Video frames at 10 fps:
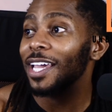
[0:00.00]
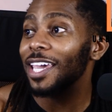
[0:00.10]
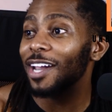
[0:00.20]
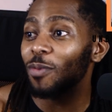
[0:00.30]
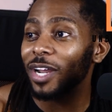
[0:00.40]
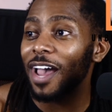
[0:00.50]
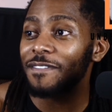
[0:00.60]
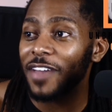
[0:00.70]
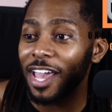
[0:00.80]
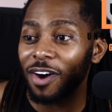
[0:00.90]
And what I
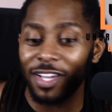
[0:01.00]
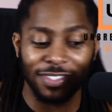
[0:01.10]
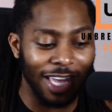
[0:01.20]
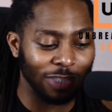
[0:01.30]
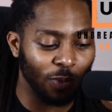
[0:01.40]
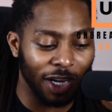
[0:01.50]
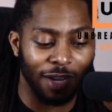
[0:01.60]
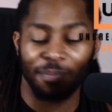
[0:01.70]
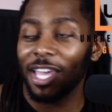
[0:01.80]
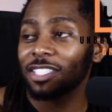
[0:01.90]
found is that's one of the
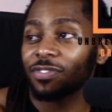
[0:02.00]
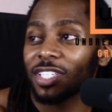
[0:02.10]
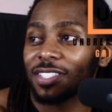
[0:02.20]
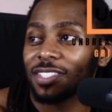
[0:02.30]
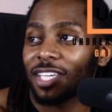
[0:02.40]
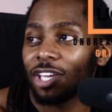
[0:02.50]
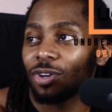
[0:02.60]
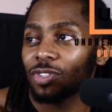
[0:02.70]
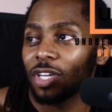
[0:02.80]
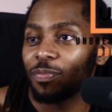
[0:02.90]
best freaking
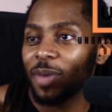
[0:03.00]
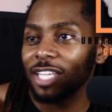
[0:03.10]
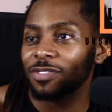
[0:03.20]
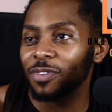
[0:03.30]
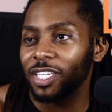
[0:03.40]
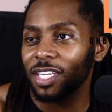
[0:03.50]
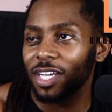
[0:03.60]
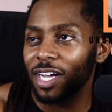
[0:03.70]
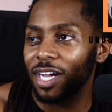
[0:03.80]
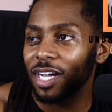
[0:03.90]
skills and that's one
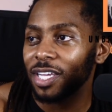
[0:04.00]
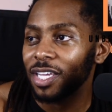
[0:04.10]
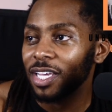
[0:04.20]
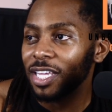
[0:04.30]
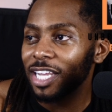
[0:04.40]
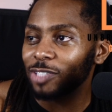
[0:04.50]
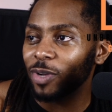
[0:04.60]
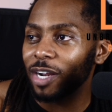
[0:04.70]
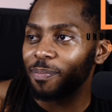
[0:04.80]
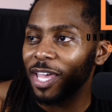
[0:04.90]

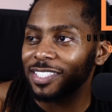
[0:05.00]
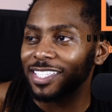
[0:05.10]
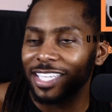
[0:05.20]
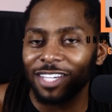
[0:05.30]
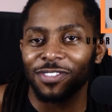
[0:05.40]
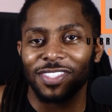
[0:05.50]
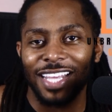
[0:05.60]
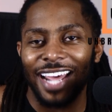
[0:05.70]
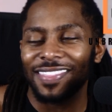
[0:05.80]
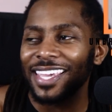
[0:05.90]
of the best gifts that
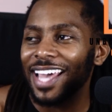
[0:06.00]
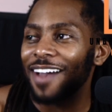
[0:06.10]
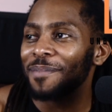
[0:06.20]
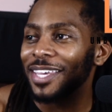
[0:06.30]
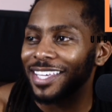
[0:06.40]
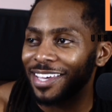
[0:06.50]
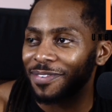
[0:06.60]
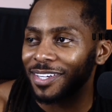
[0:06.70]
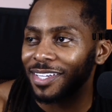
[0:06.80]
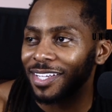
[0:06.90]
I think I've been
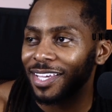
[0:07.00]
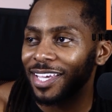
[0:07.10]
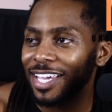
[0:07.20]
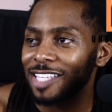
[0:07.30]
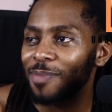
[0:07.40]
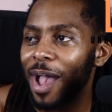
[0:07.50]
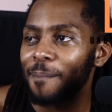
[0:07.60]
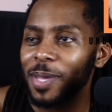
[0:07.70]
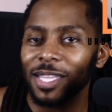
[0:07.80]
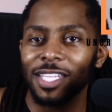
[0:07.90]
given, is my
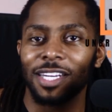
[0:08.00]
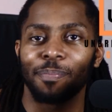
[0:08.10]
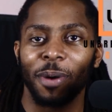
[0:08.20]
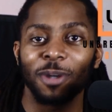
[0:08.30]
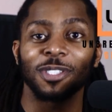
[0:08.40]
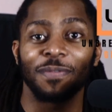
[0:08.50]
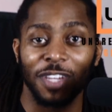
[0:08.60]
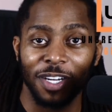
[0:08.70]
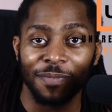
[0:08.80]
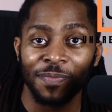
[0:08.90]
ability to
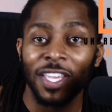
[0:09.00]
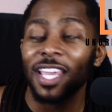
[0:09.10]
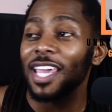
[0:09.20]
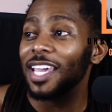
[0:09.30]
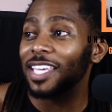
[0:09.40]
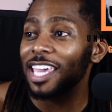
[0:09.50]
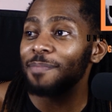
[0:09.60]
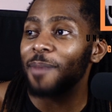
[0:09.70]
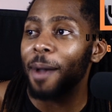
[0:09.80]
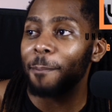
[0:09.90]
persevere and keep
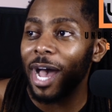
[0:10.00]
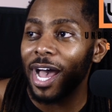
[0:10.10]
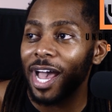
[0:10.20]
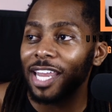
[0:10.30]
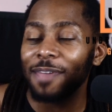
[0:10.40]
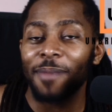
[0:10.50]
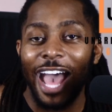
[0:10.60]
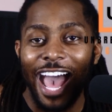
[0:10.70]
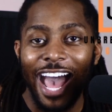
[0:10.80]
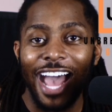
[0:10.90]
my mind and my
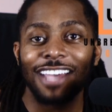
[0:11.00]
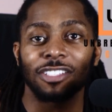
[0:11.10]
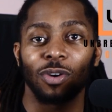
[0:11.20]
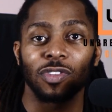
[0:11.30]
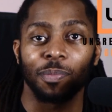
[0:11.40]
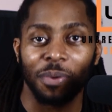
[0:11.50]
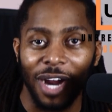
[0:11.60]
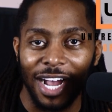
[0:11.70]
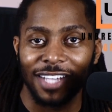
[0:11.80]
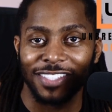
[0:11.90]
eyes on the
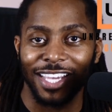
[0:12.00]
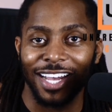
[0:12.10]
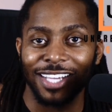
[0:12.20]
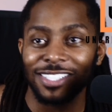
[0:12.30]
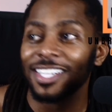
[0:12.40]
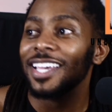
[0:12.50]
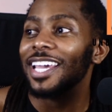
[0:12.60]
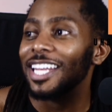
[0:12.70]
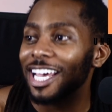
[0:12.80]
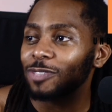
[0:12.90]
prize, guys.
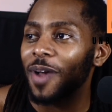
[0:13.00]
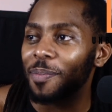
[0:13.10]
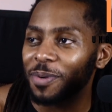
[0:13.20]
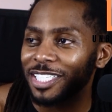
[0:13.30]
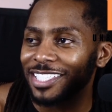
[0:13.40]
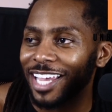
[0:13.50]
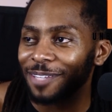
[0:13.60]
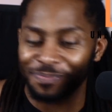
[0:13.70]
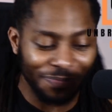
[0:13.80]
And that's why I preach that.